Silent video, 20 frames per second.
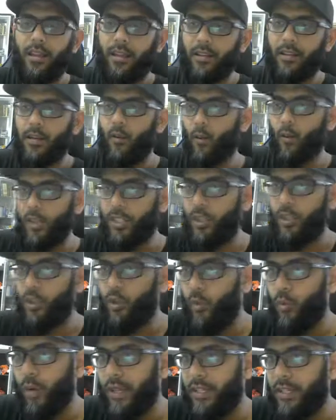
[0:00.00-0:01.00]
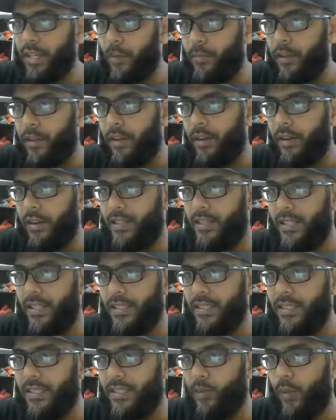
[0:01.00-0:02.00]
Once you do it, come here and see
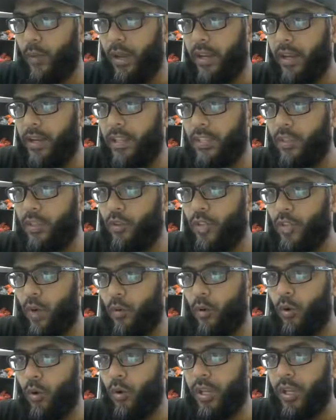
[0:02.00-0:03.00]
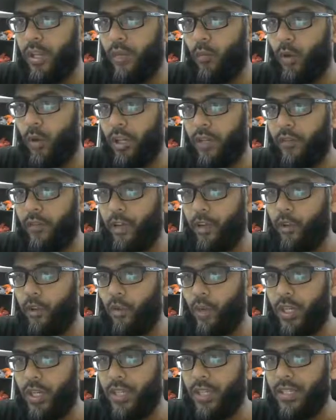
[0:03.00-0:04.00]
this is where it is. You download it. Whatever you
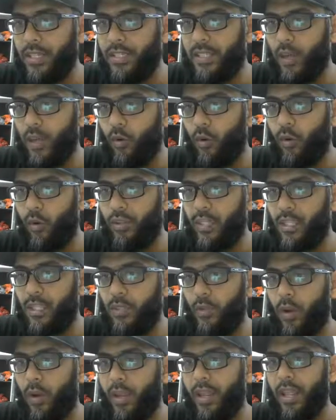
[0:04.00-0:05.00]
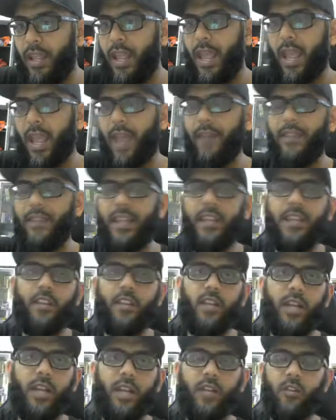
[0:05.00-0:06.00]
do, you can just download this one, and then you
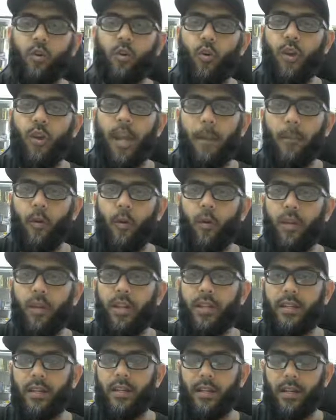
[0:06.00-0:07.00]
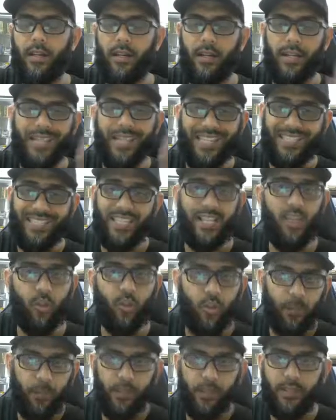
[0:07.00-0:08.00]
can go and upload it. You can send it
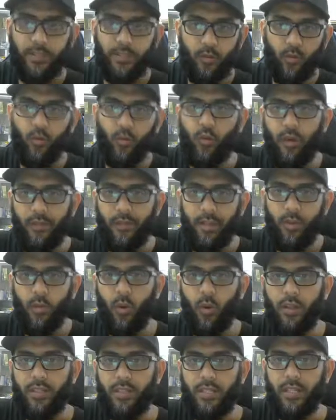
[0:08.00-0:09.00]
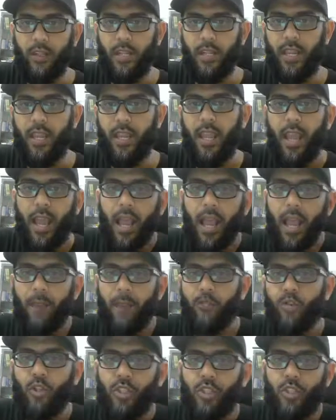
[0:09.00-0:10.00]
to the person, whoever you wants it. Okay,
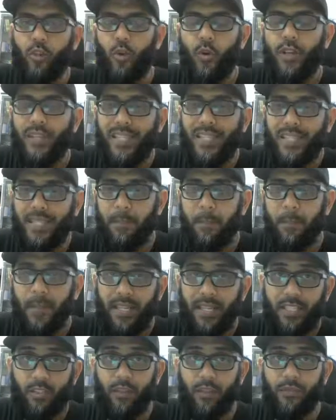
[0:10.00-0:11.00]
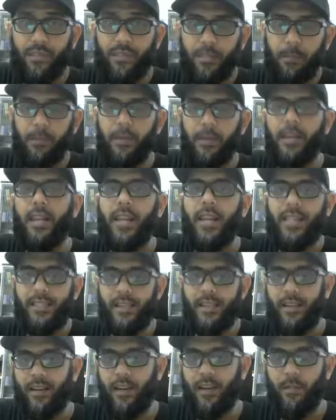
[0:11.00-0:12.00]
I'm just showing you the simplest of simple
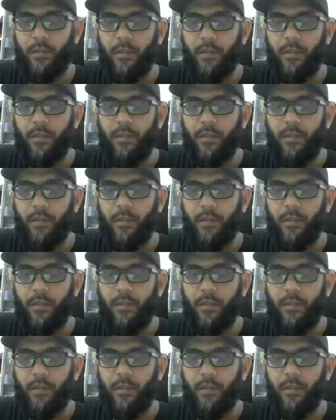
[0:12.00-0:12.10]
Instagram.